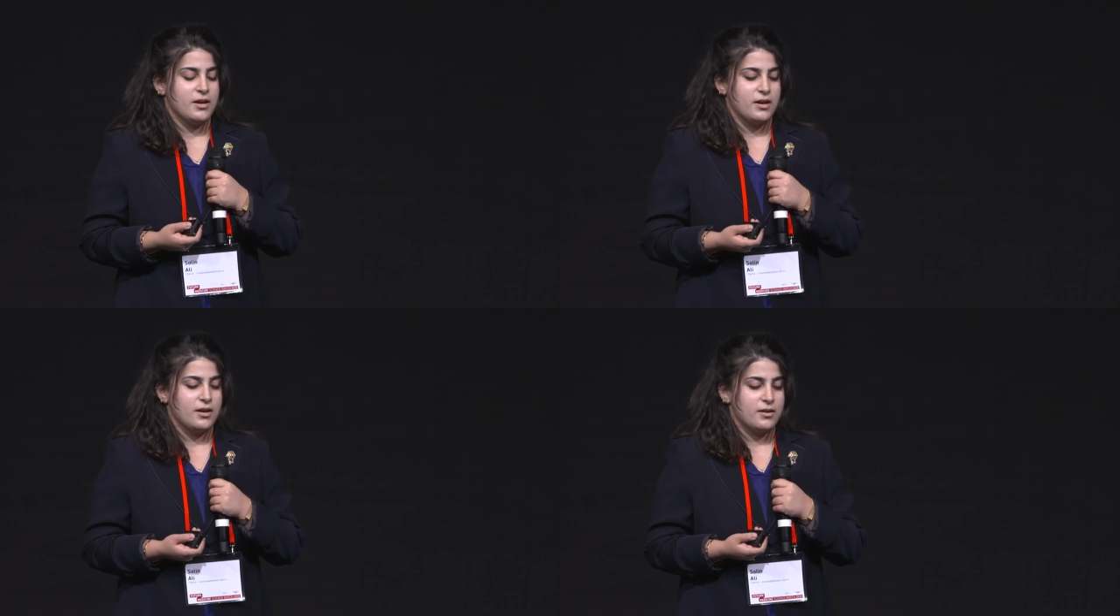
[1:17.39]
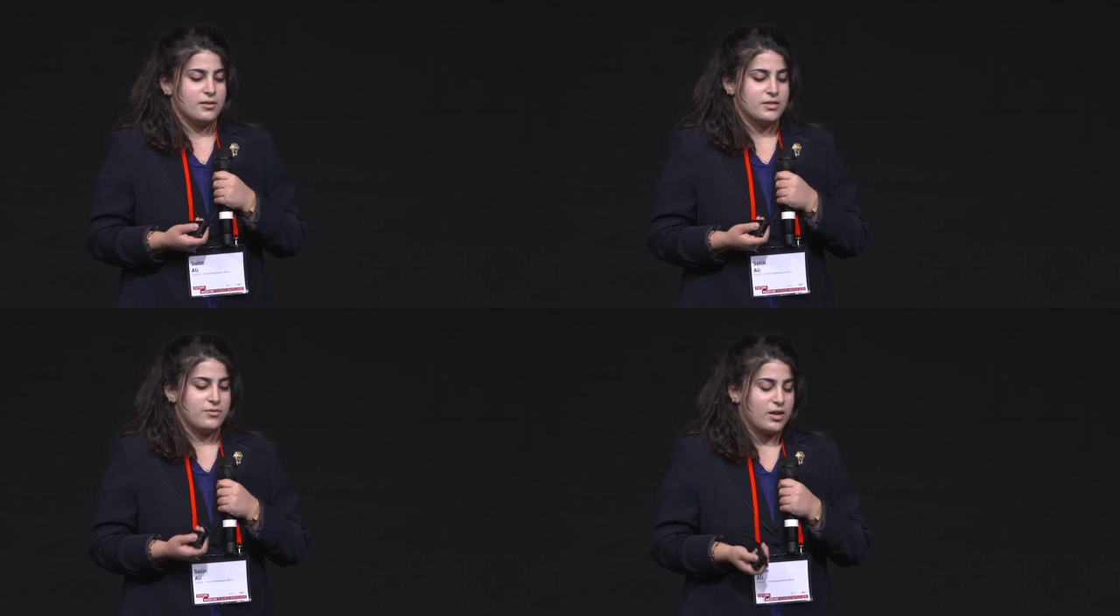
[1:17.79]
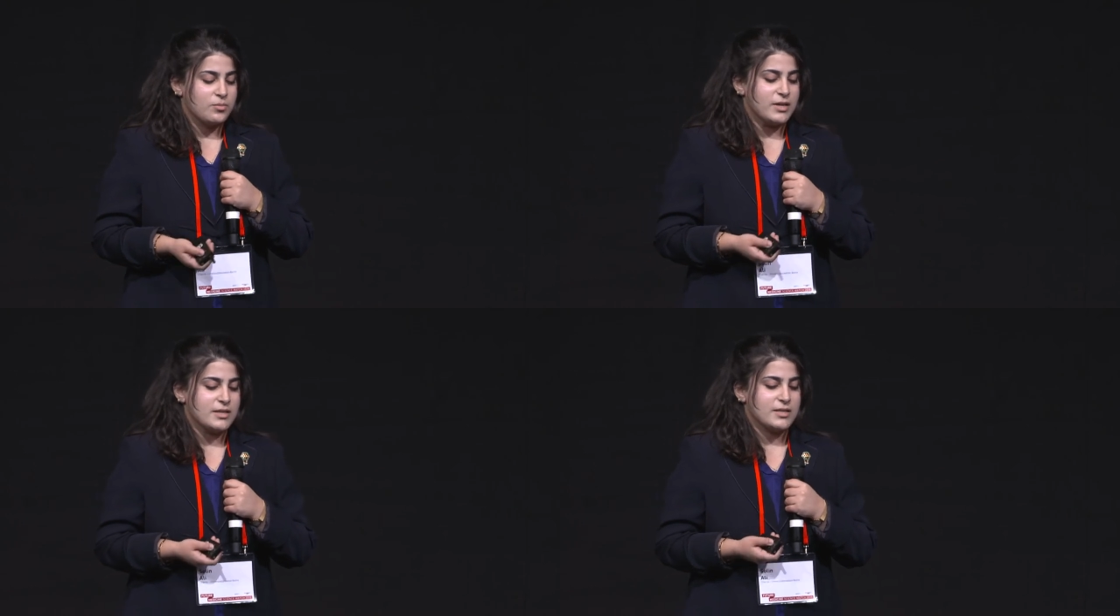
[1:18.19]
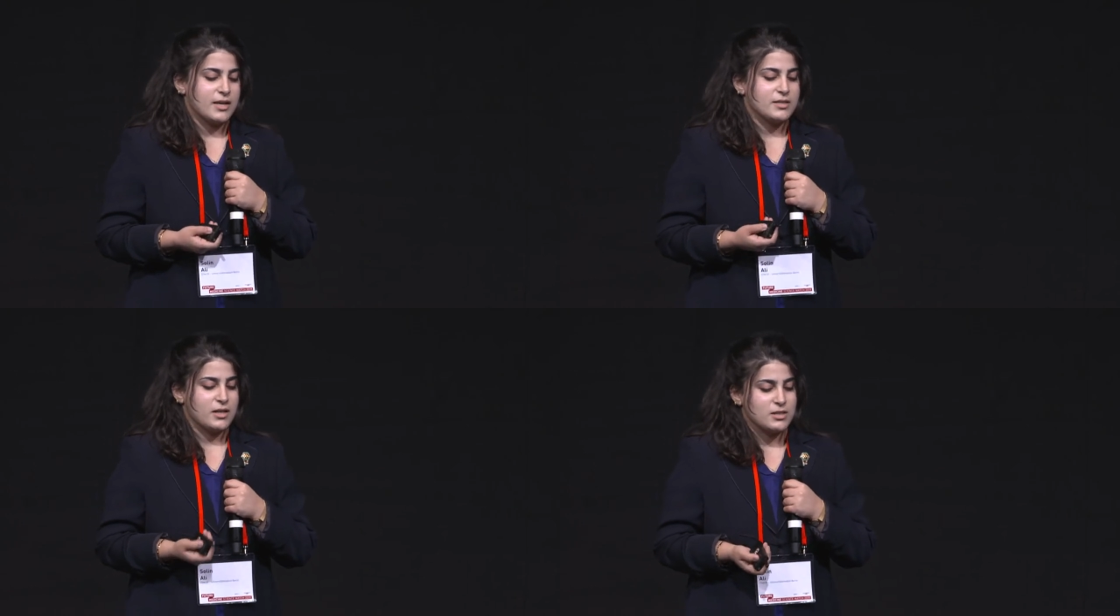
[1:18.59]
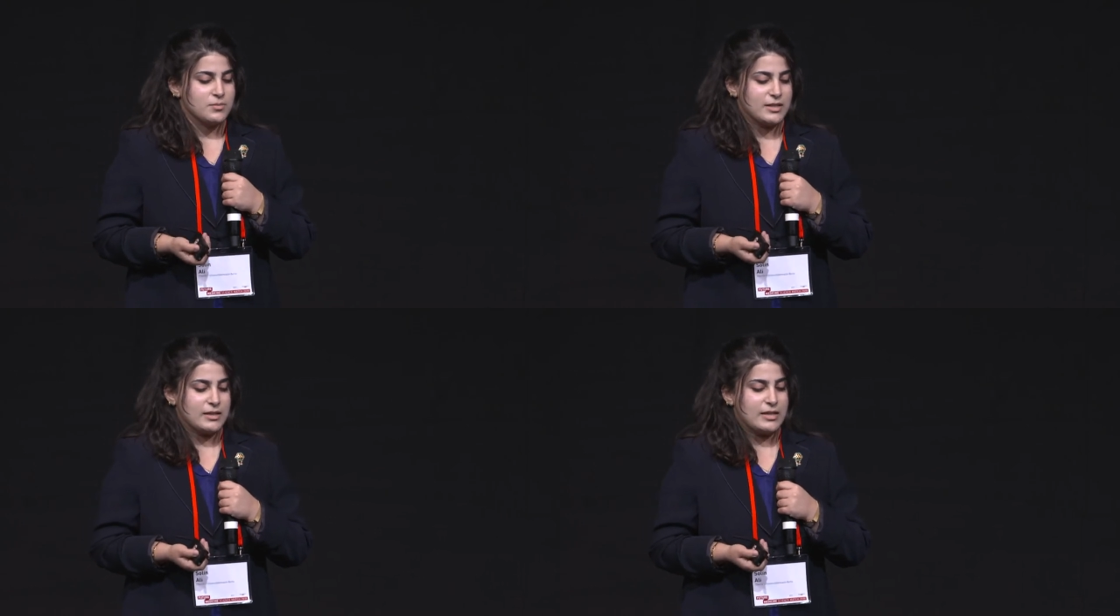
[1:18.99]
uh, development and
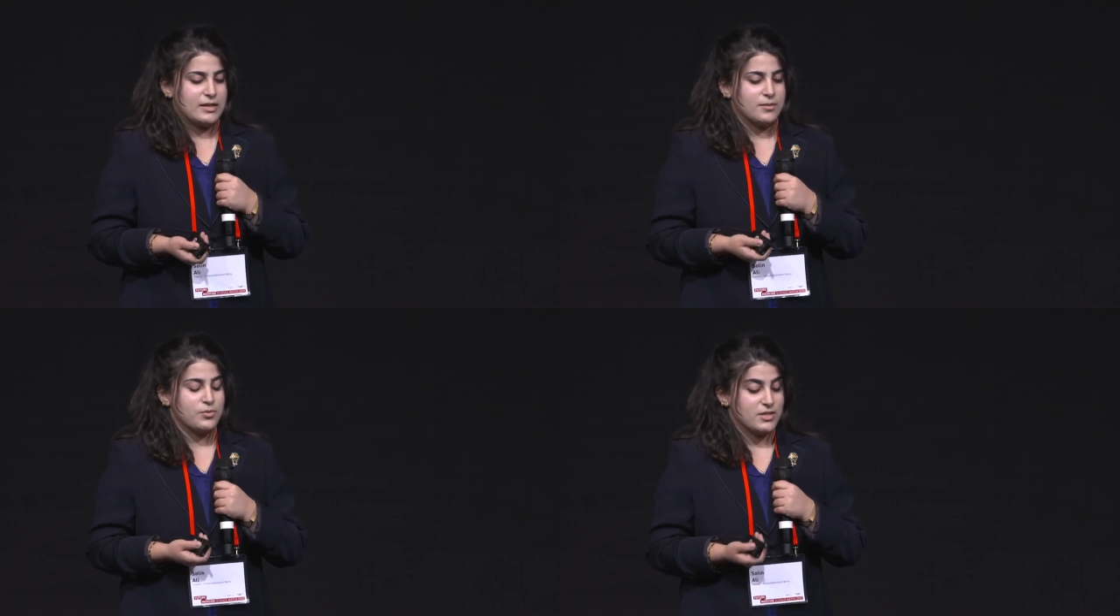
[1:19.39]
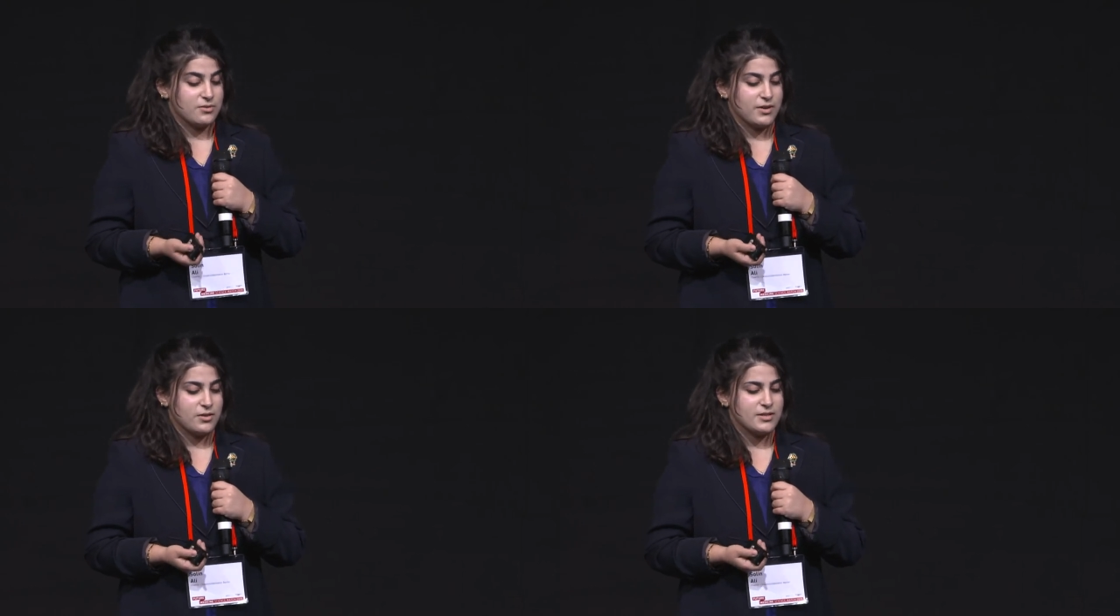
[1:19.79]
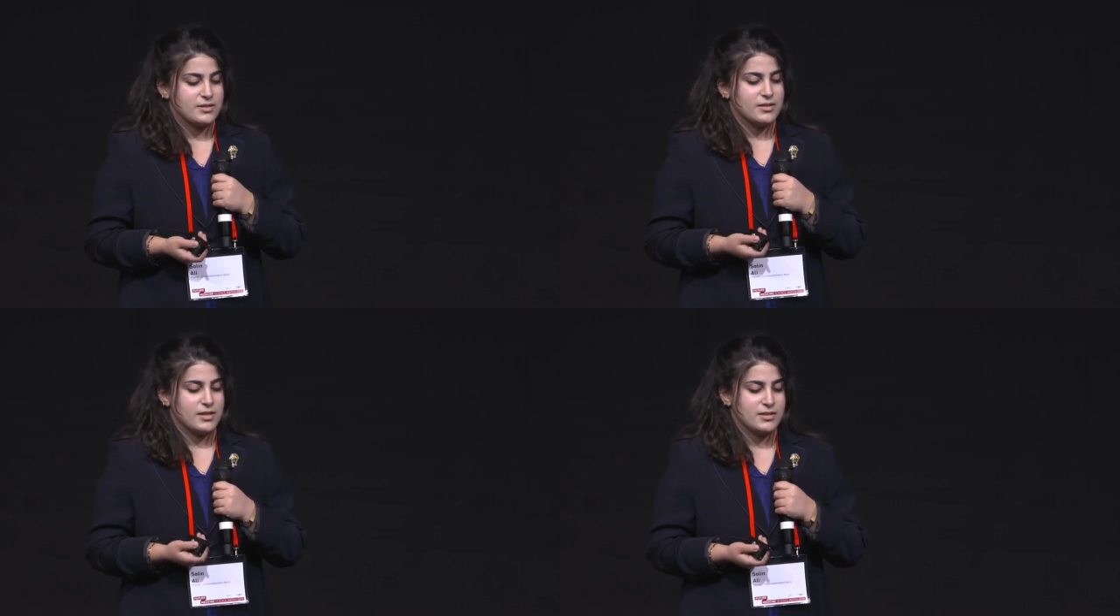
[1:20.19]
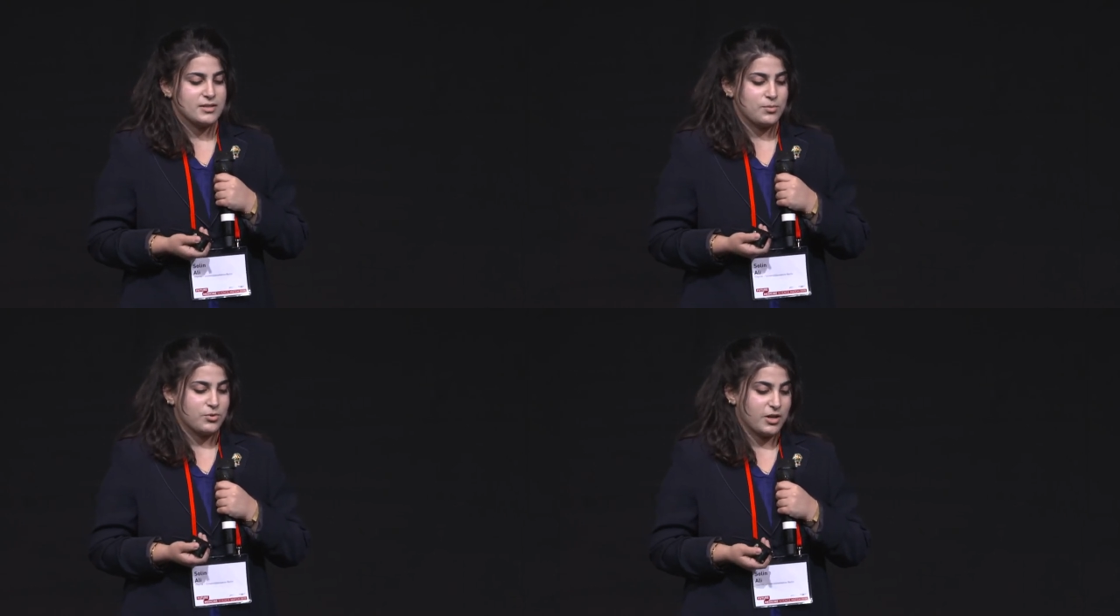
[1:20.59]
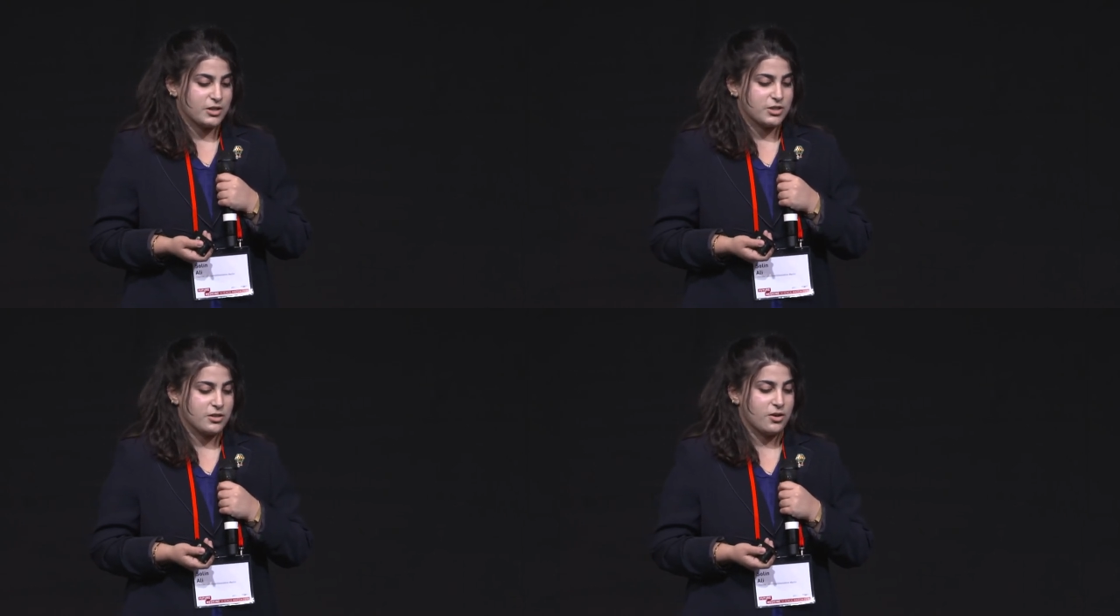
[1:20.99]
ultimately perseverance is the
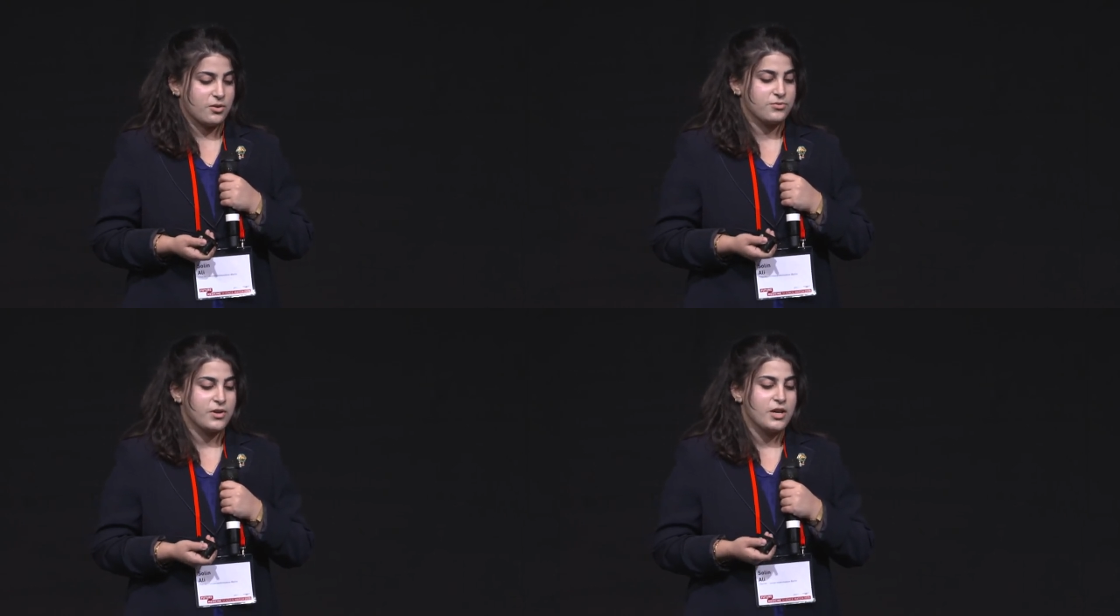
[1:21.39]
production of